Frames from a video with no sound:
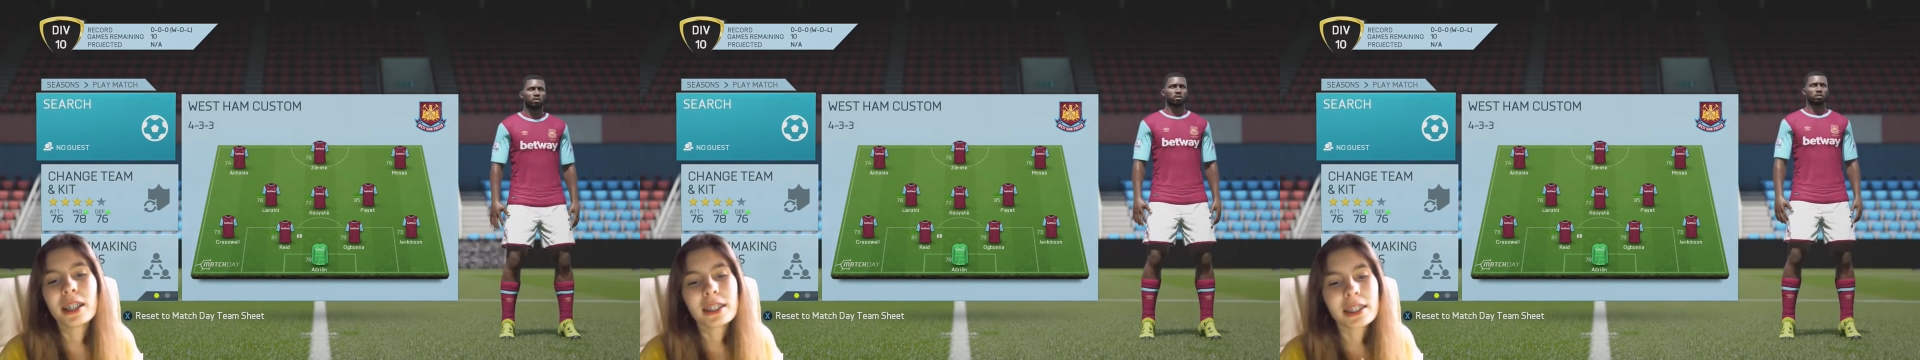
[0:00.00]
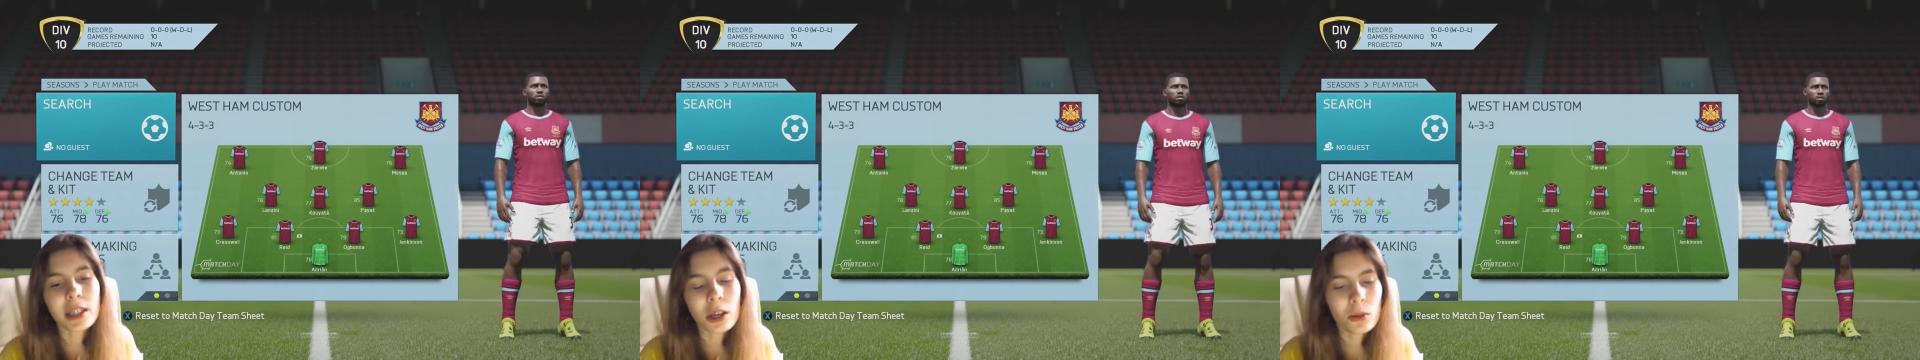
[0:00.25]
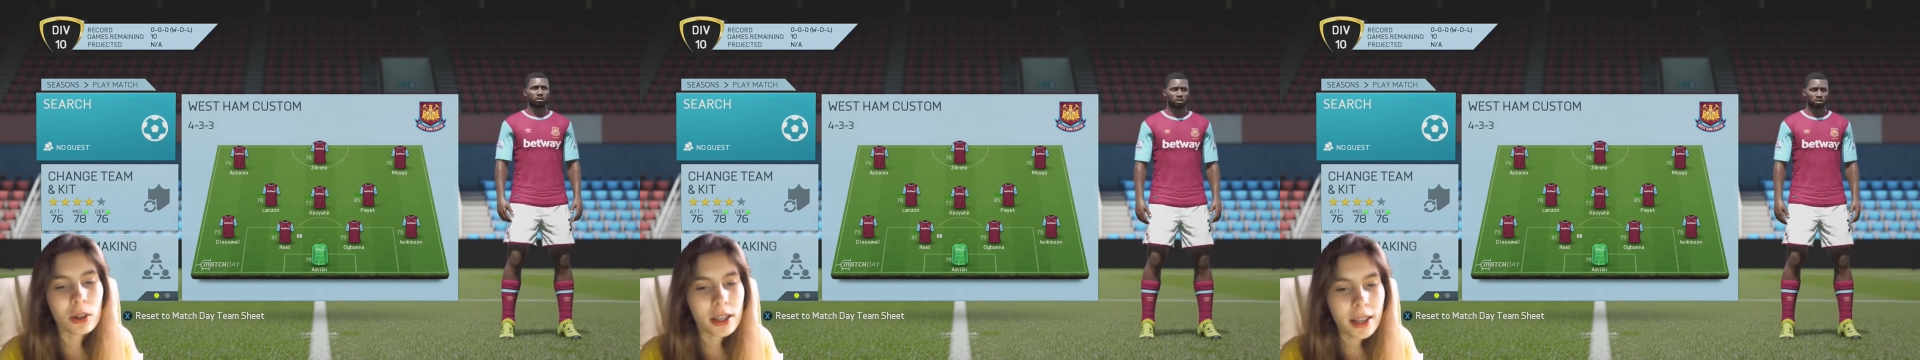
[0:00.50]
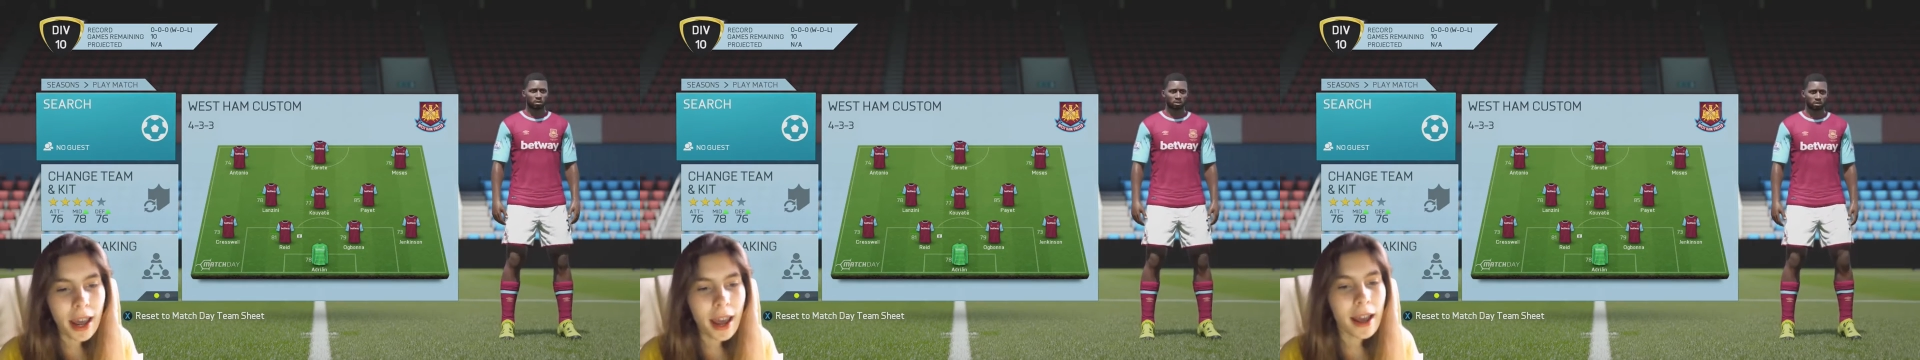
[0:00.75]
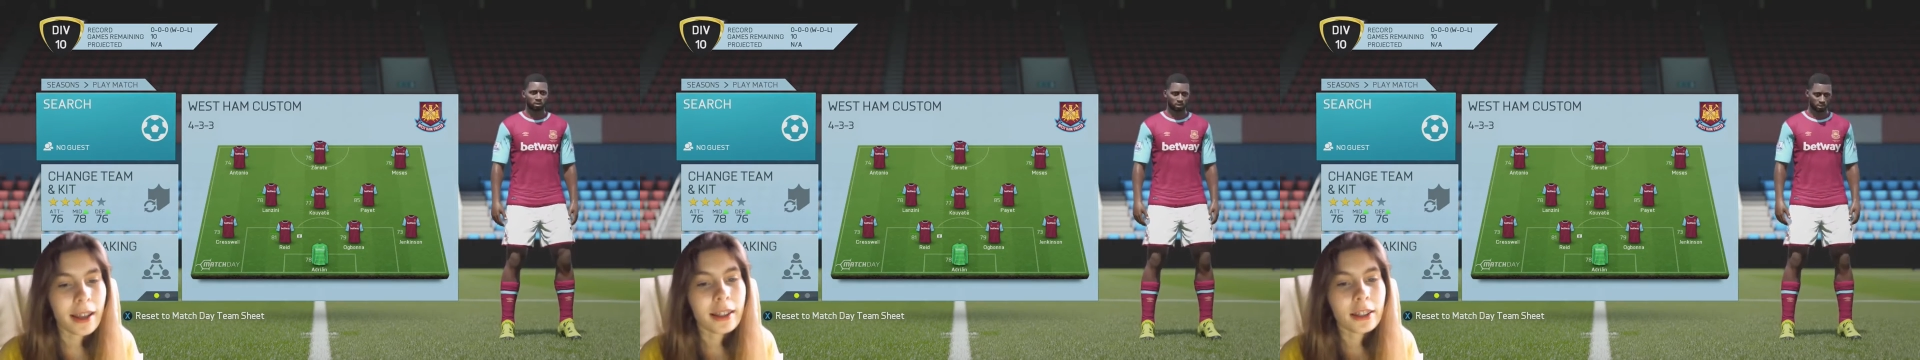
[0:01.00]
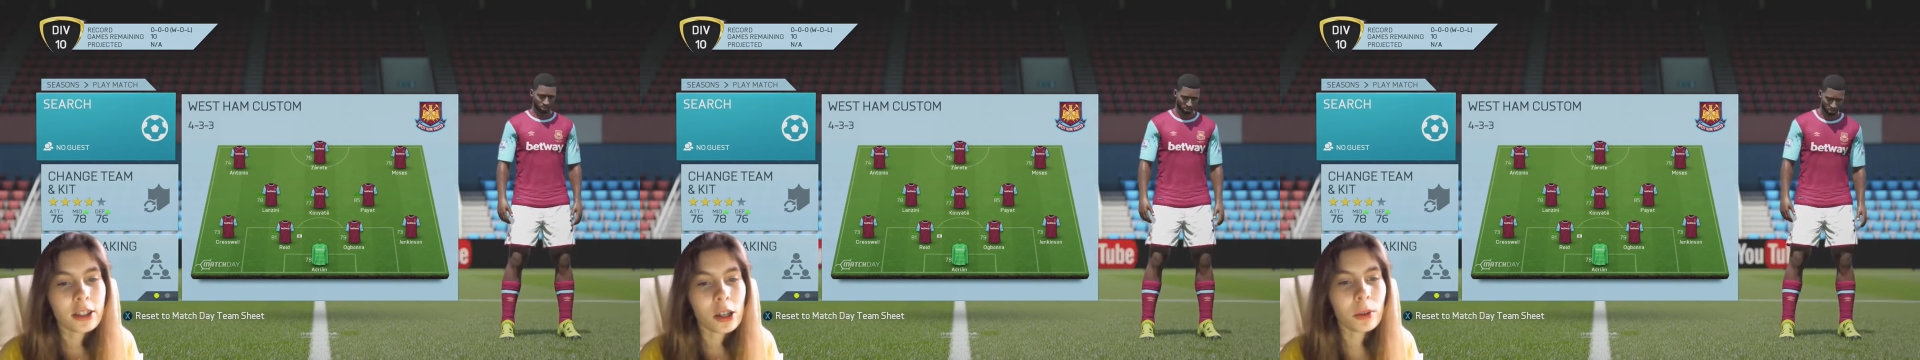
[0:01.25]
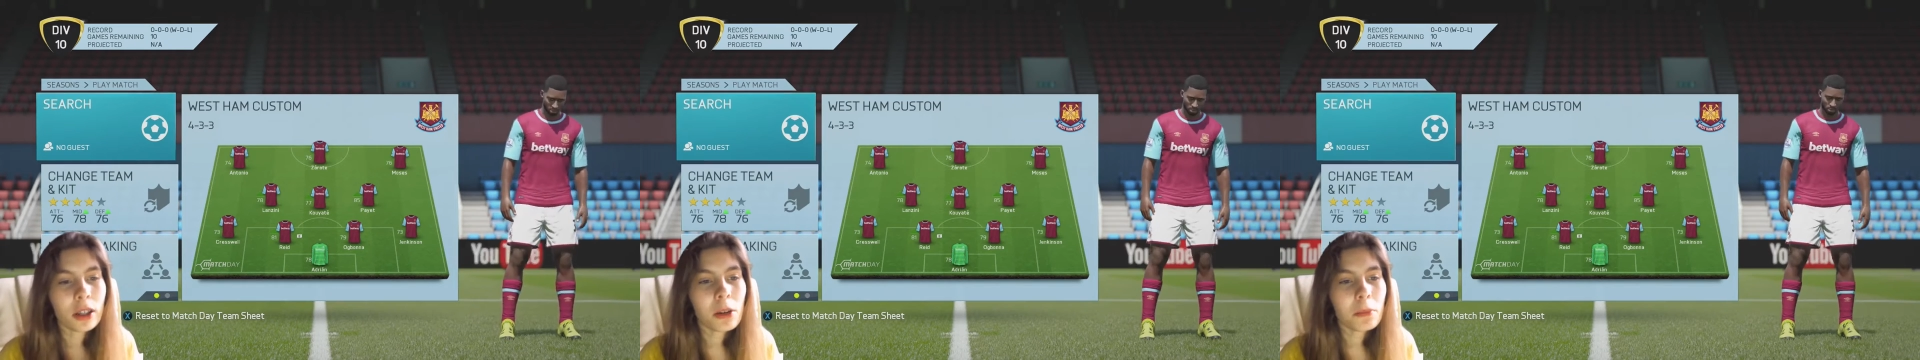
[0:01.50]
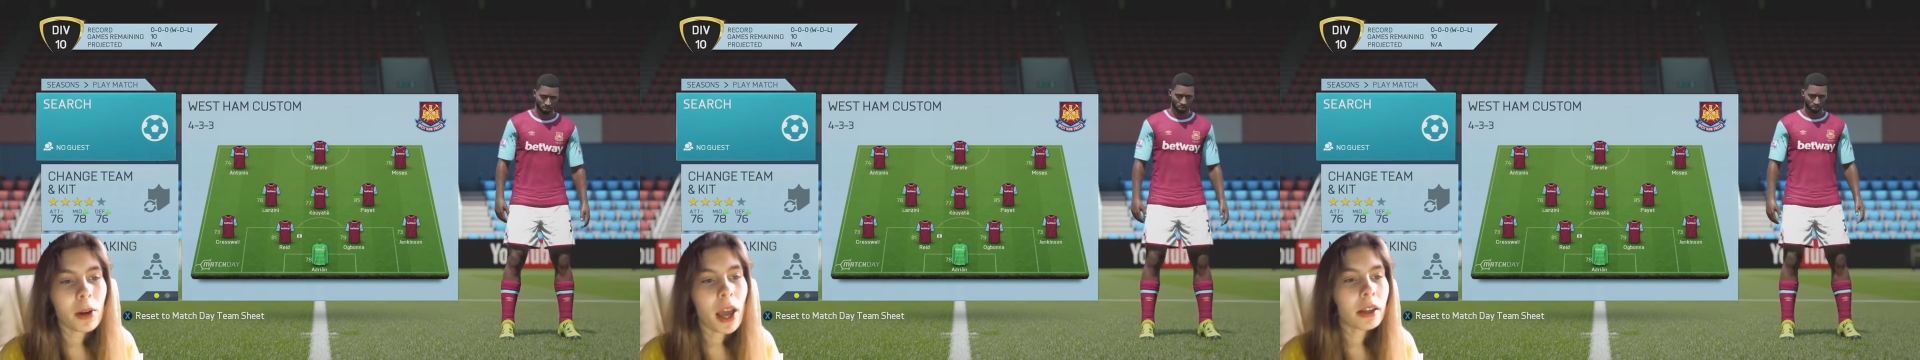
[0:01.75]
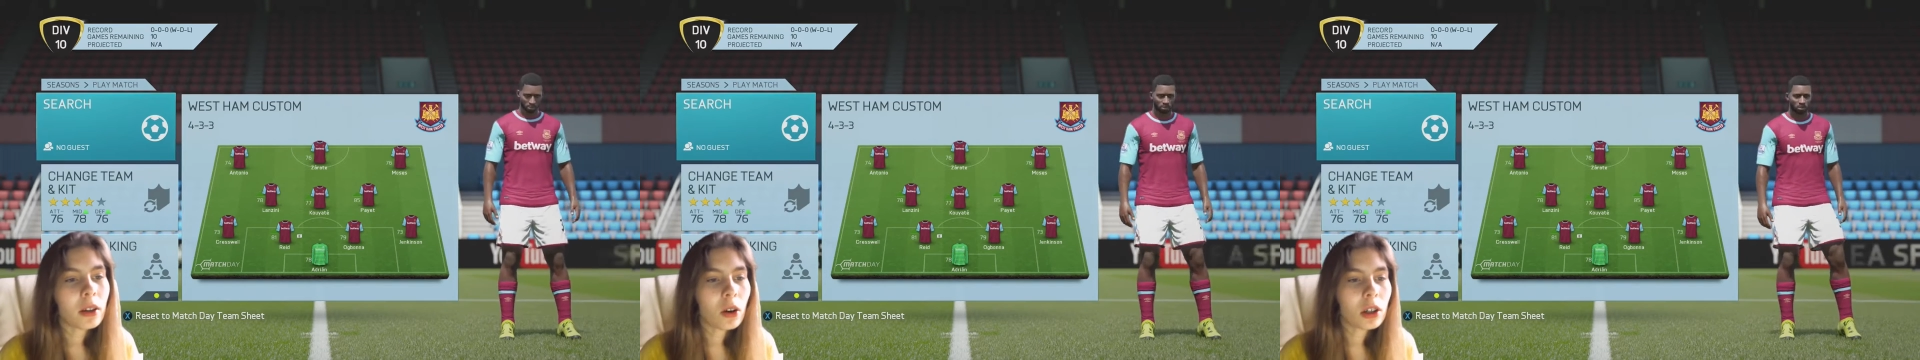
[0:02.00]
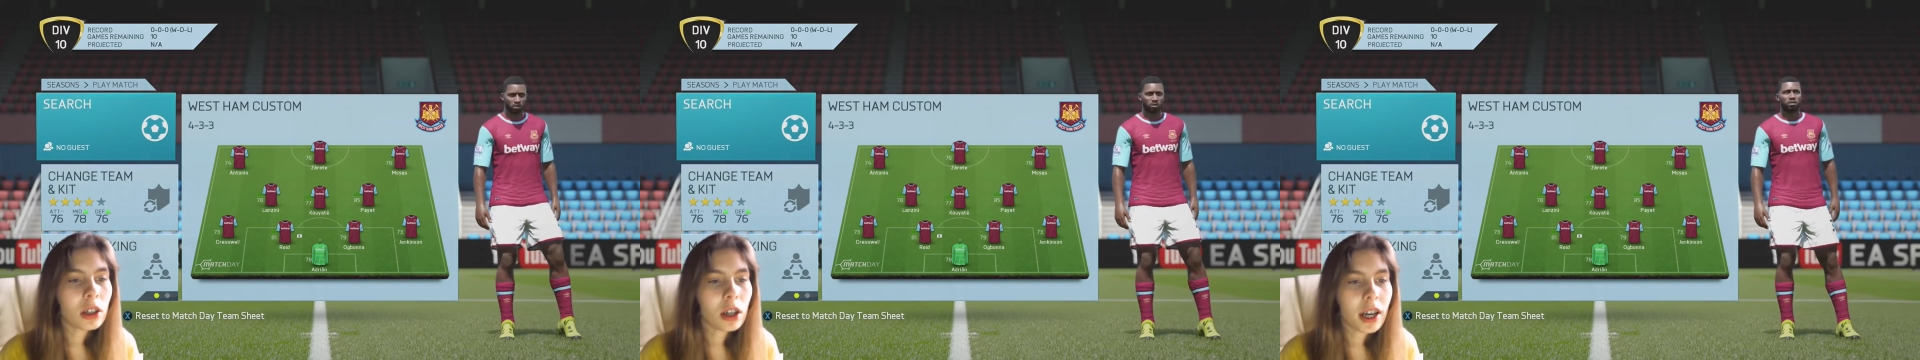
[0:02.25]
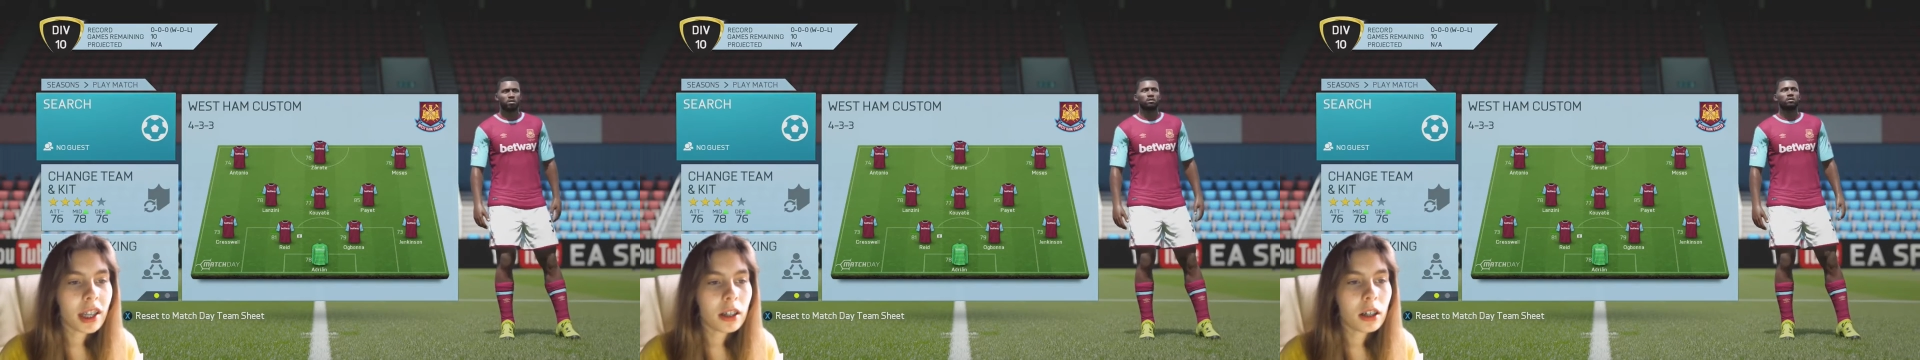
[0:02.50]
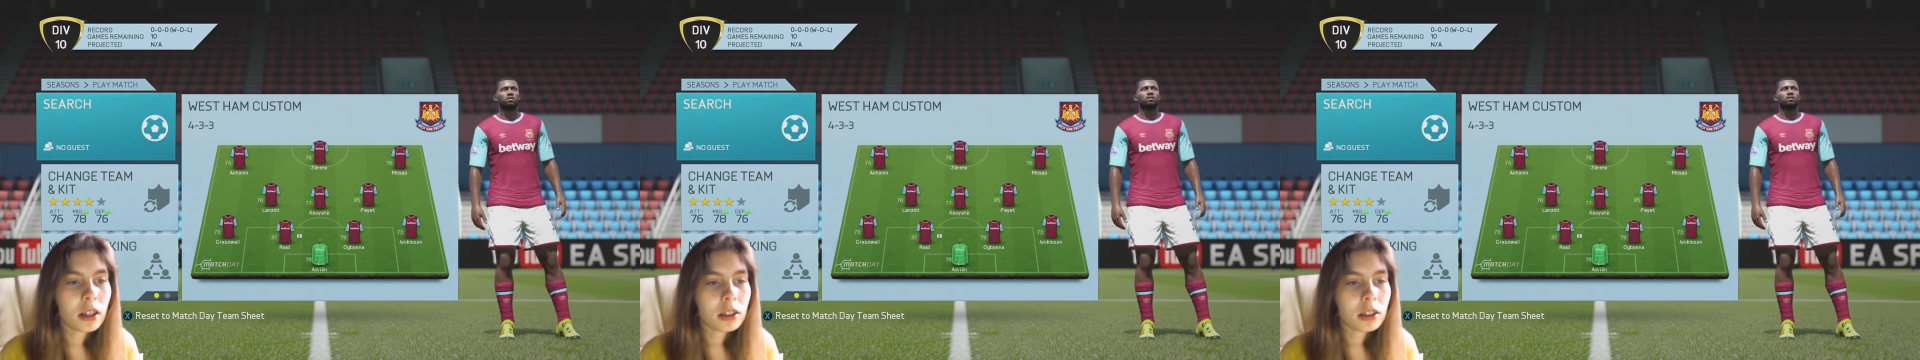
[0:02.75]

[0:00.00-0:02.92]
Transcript: So yeah, so we're going to play an online